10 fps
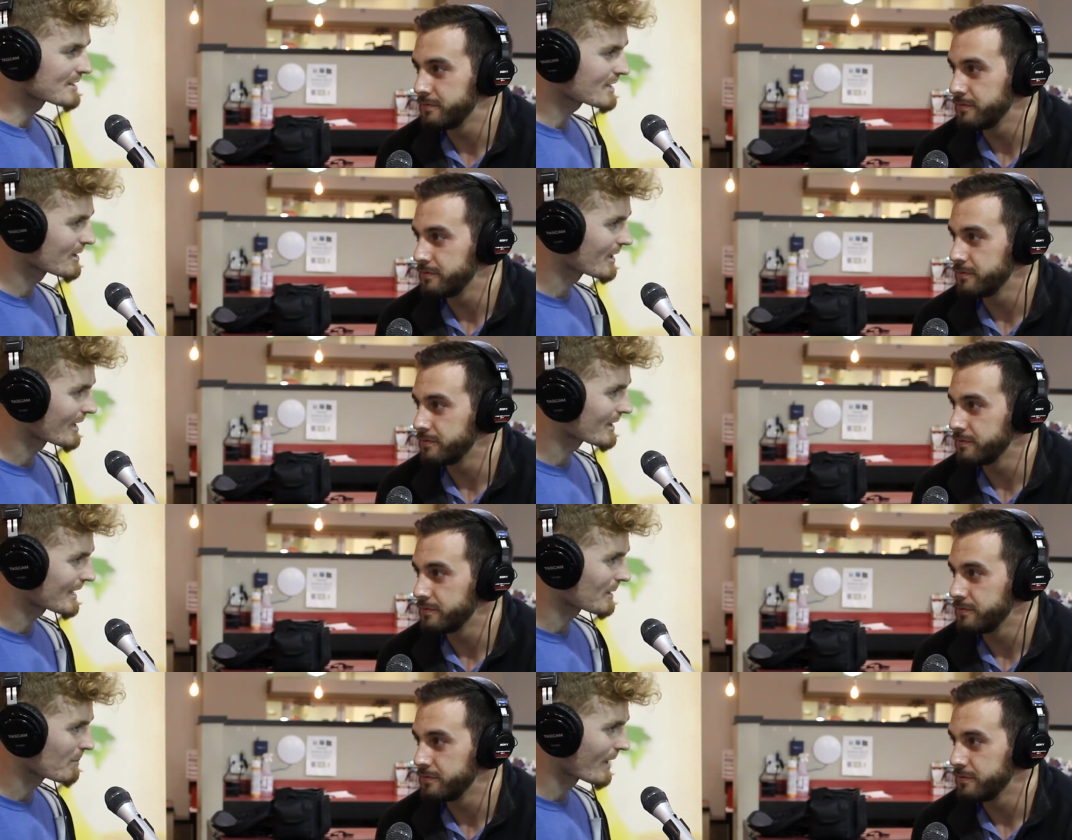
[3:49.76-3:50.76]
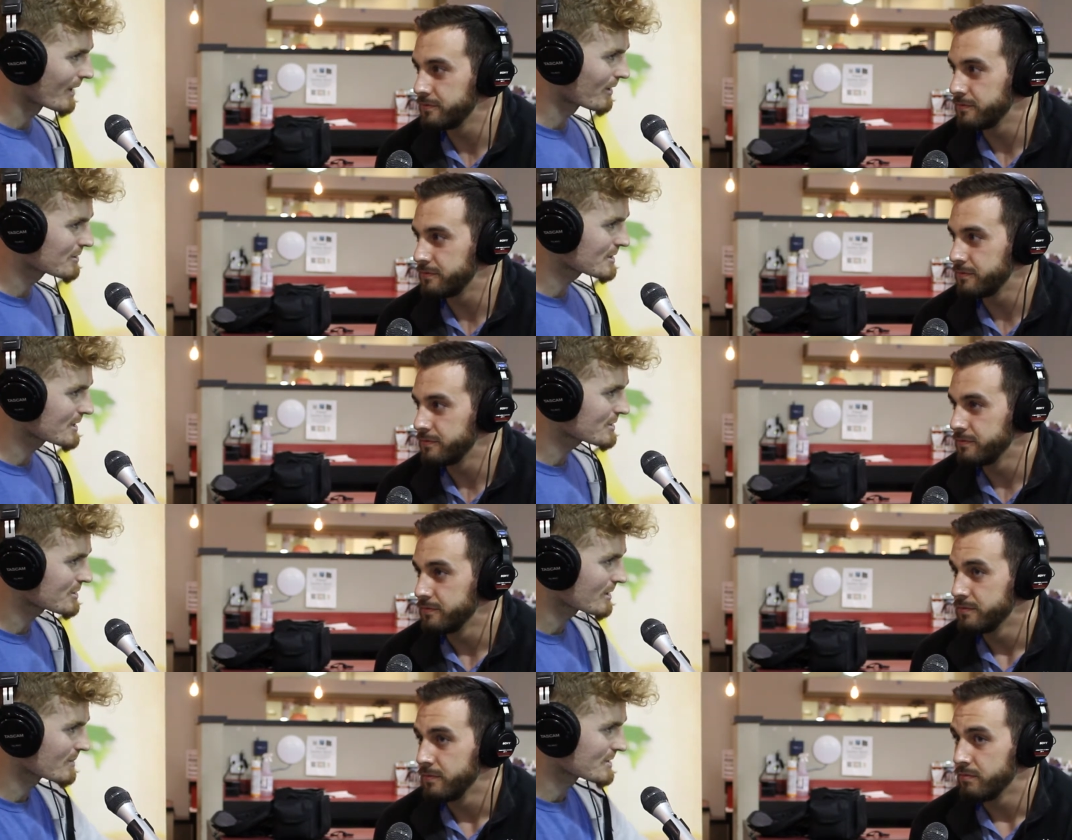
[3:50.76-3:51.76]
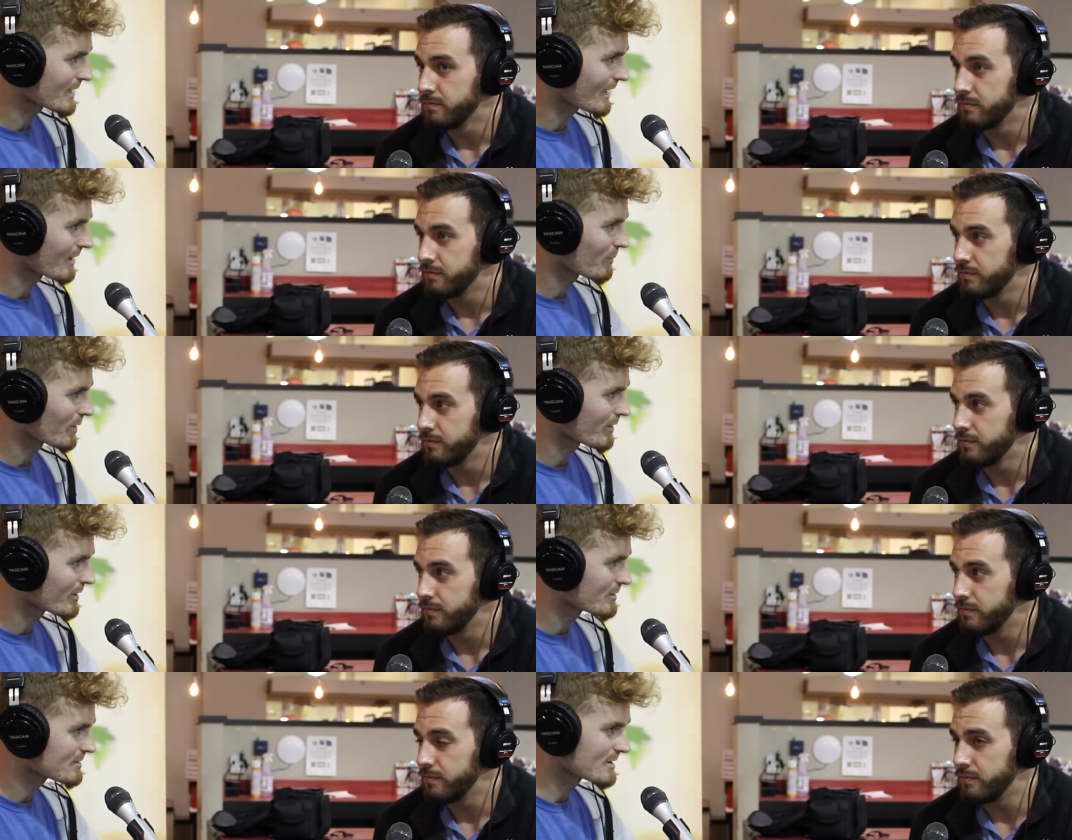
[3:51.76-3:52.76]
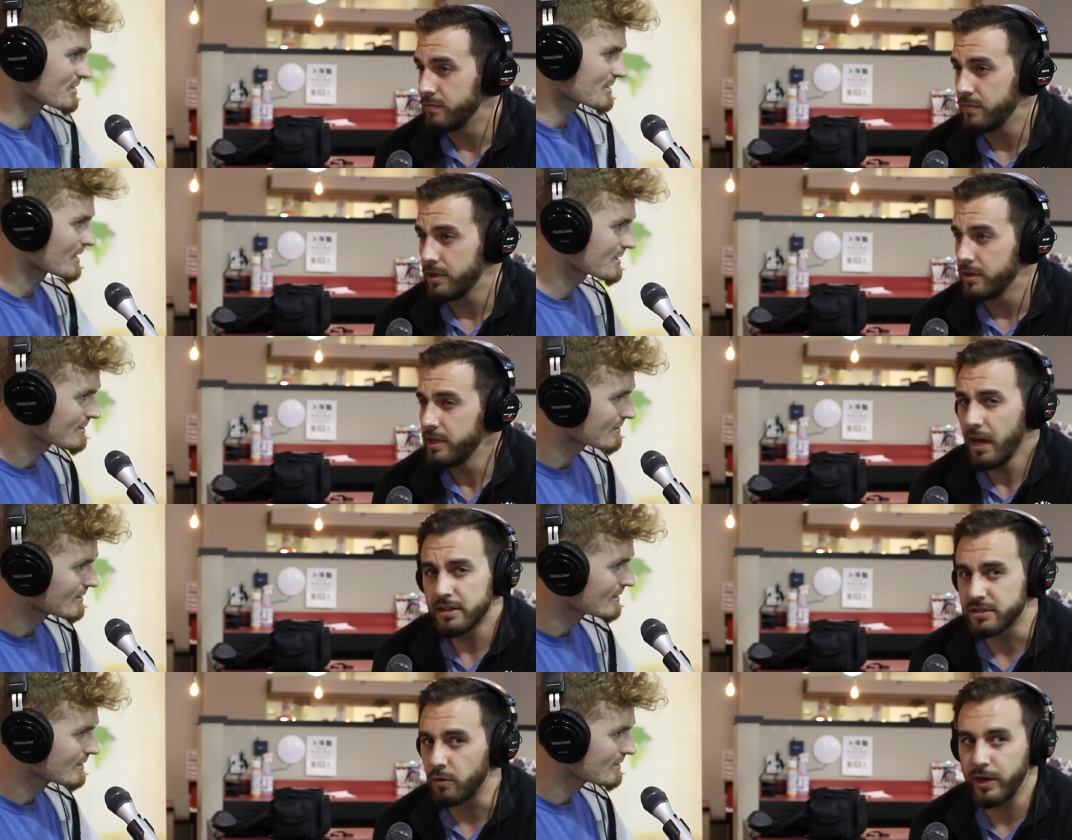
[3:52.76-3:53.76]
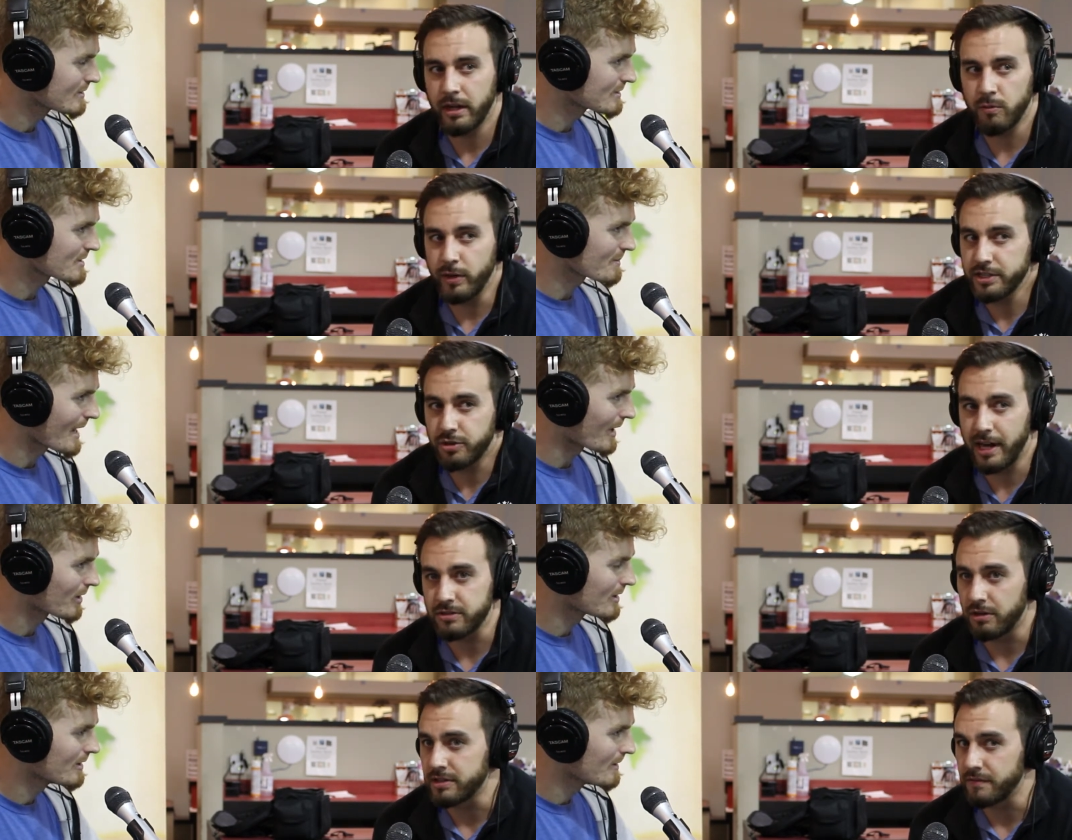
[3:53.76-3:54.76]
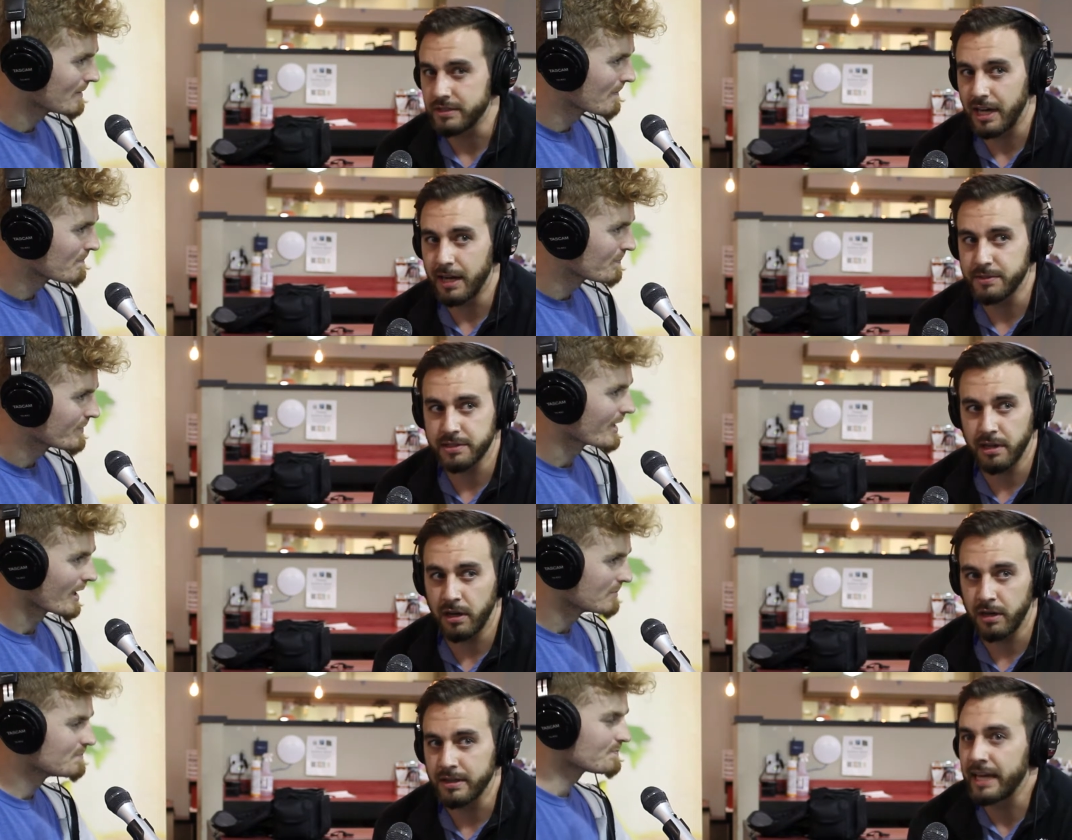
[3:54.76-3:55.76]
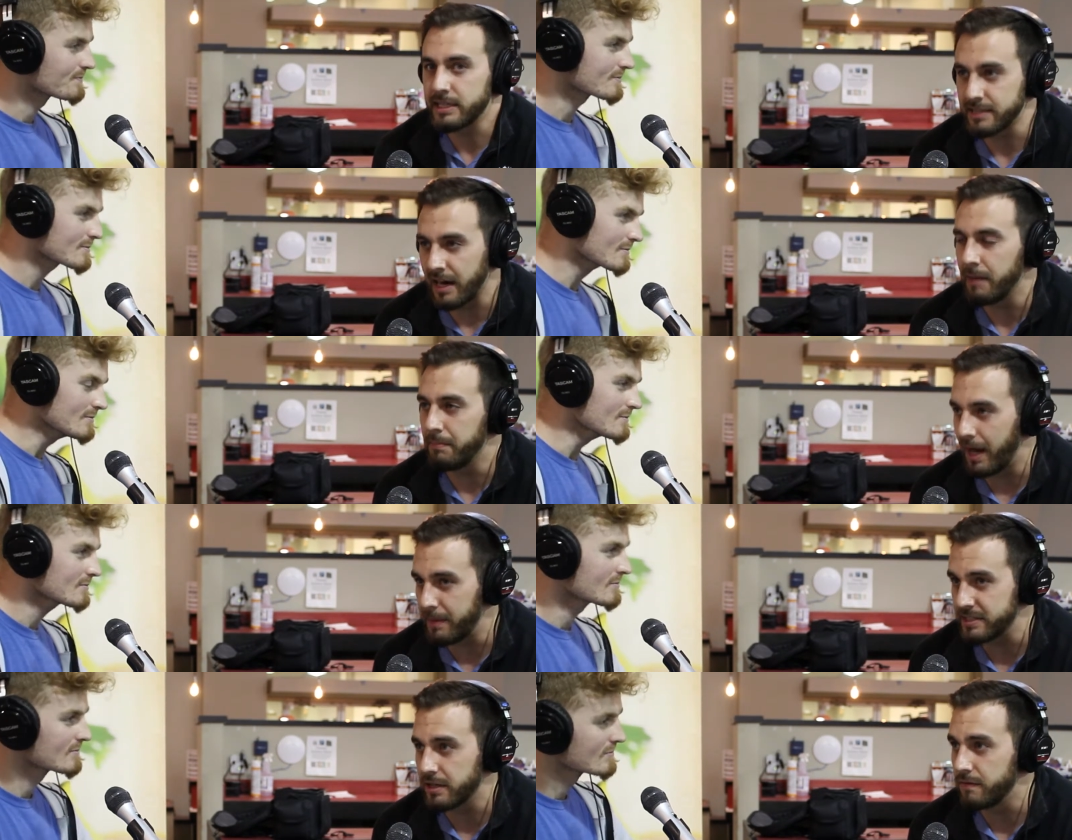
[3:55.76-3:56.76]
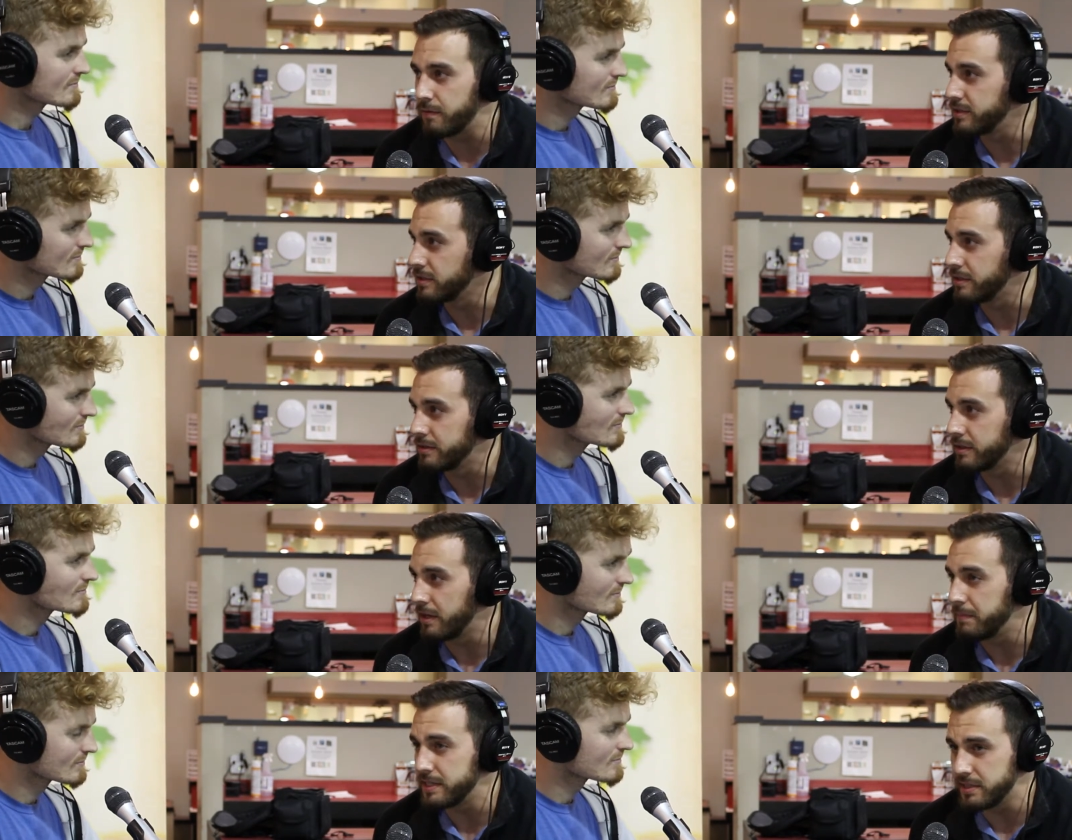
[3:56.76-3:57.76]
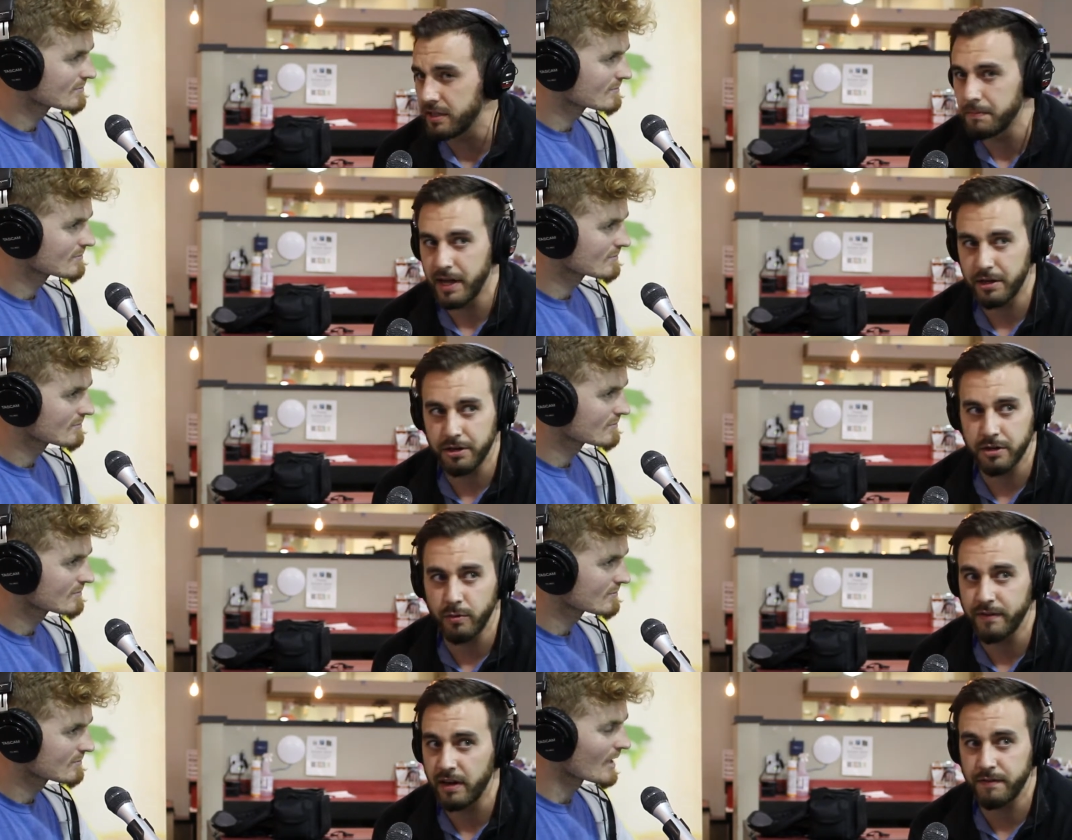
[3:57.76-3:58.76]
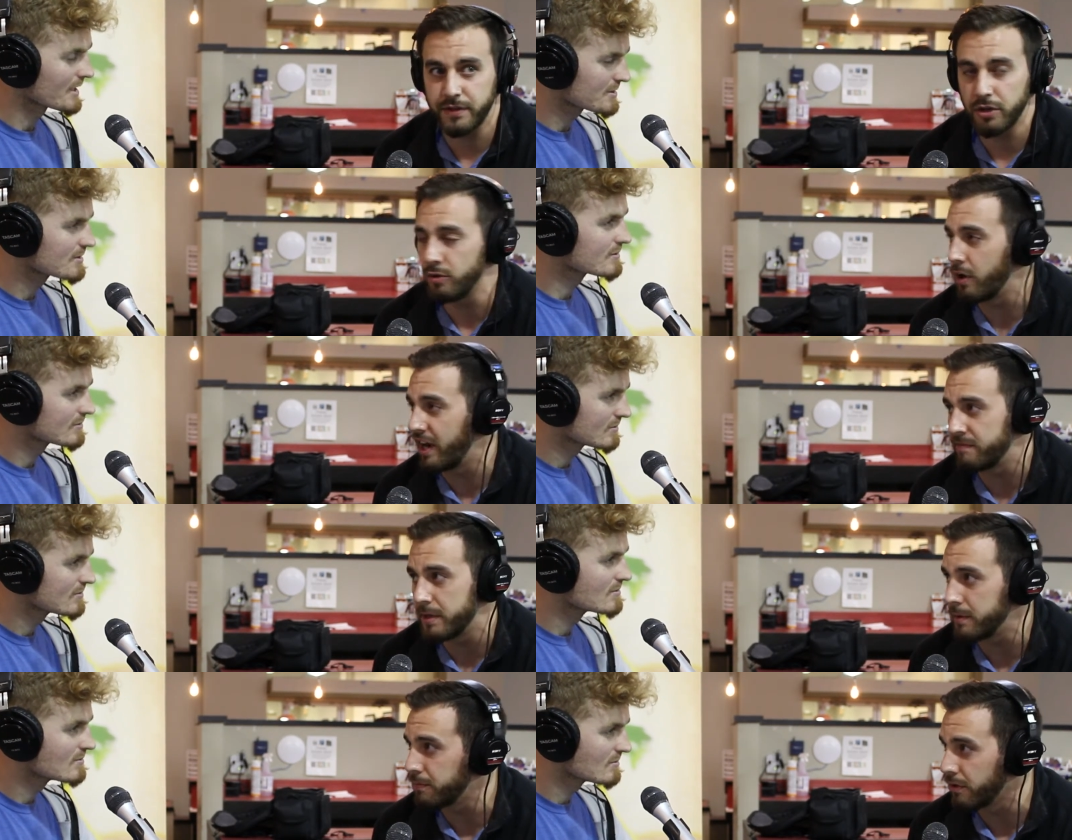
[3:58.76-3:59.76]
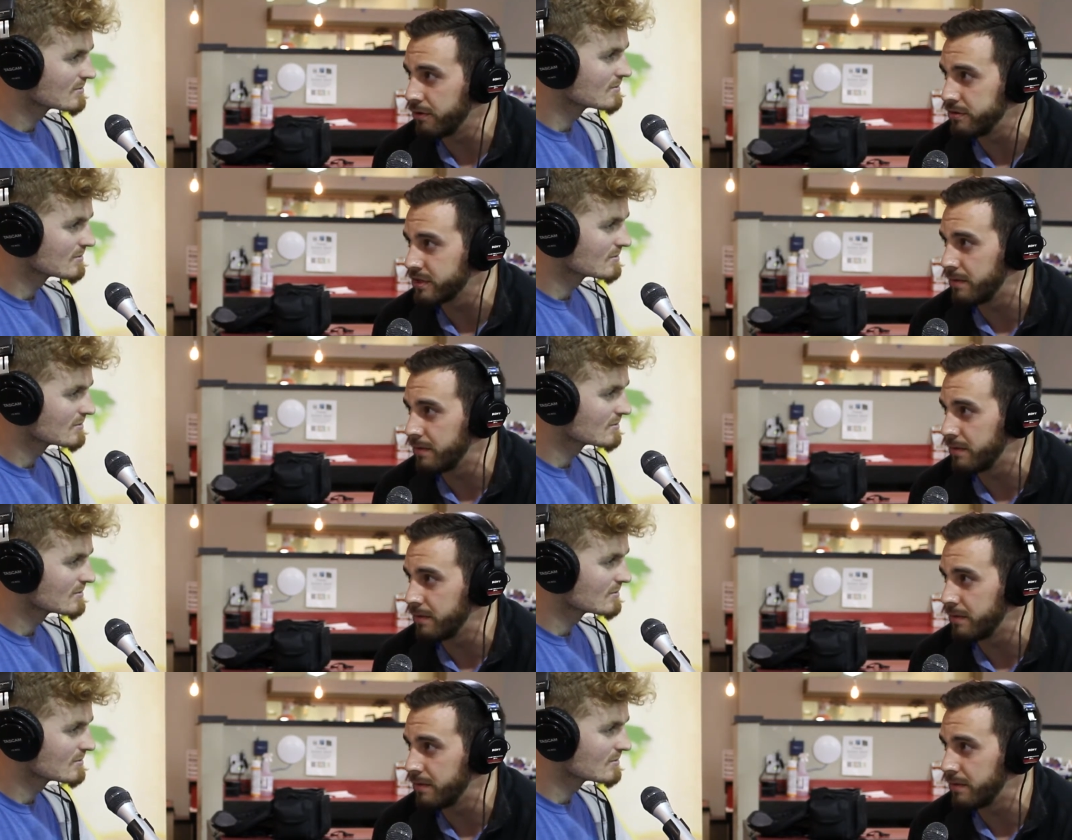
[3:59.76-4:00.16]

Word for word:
Speaker 1: guys get a lot of like competitors in this gym? Is it kind of one of those? It just doesn't. Yeah. So we doesn't we attract matter. all different types. Yeah. Uh,
Speaker 2: like I said, I, I myself was a NPC competitor. We've had a nice. few IFBB pros